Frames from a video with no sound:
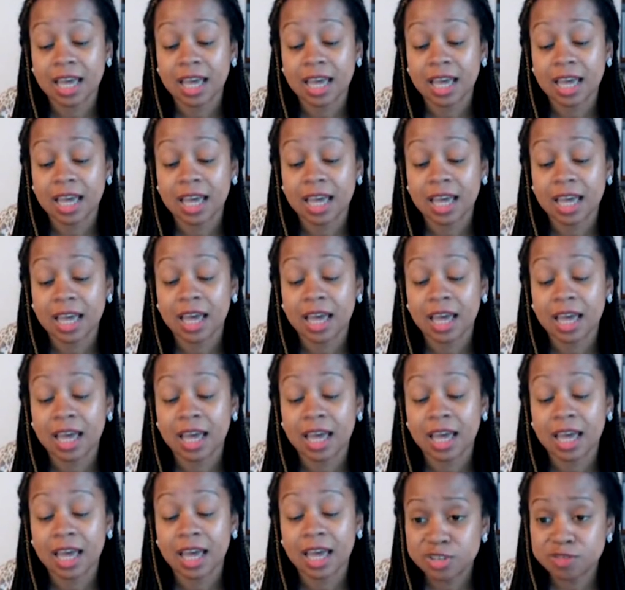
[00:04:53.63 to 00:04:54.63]
And we've had a
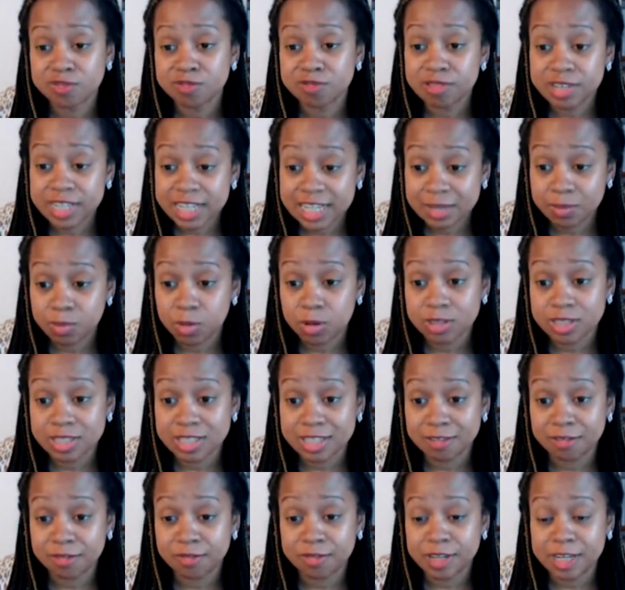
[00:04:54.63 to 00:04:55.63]
range of really
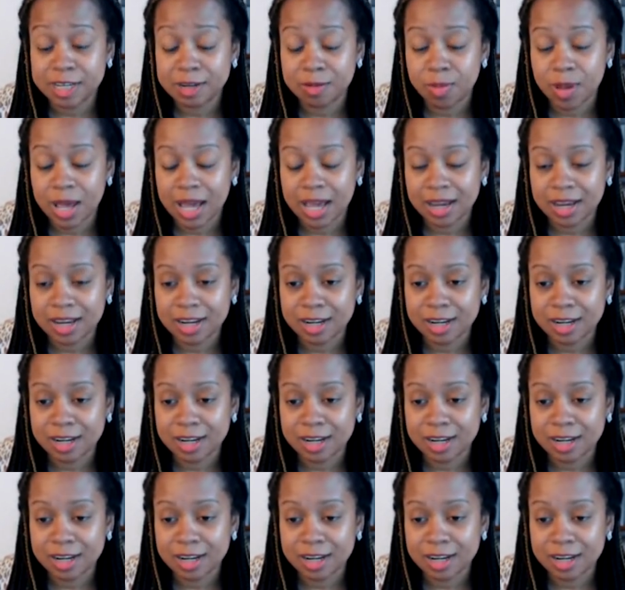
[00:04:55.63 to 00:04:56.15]
positive feedback,